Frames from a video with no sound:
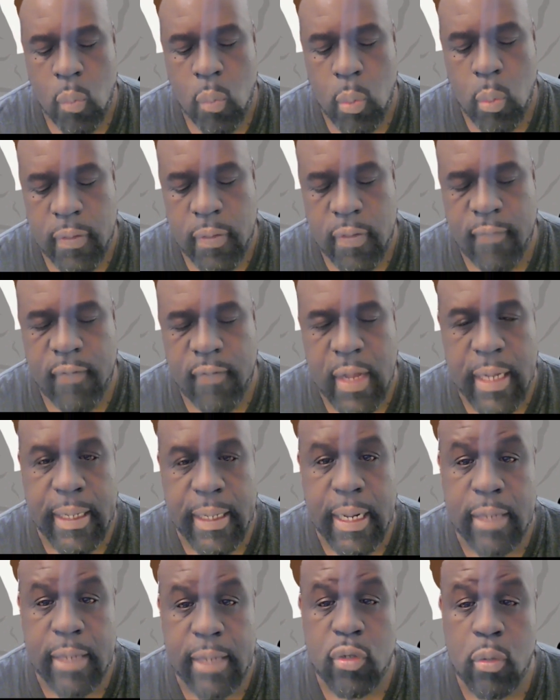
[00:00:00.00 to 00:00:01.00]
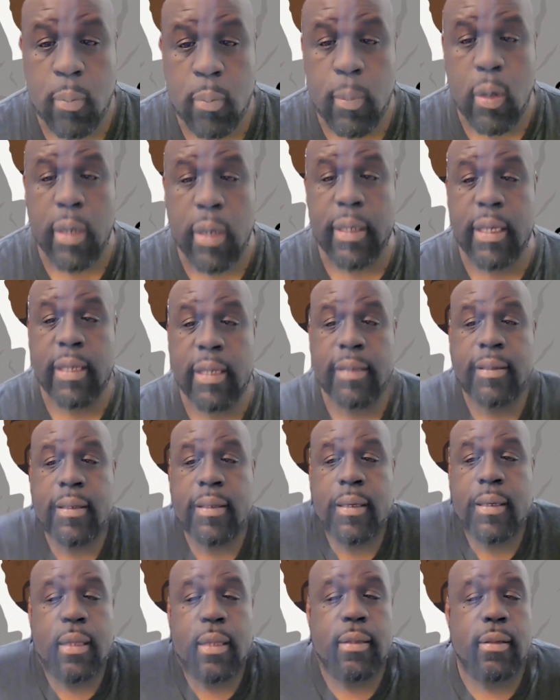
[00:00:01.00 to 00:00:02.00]
with the financial markets
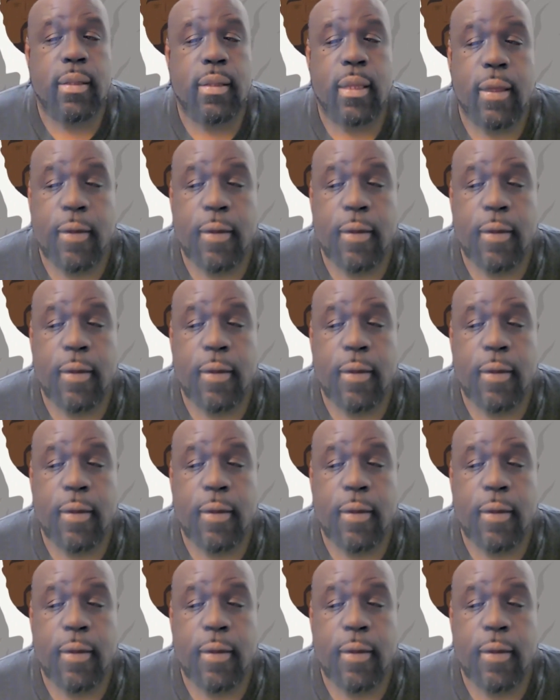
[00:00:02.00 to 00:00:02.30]
because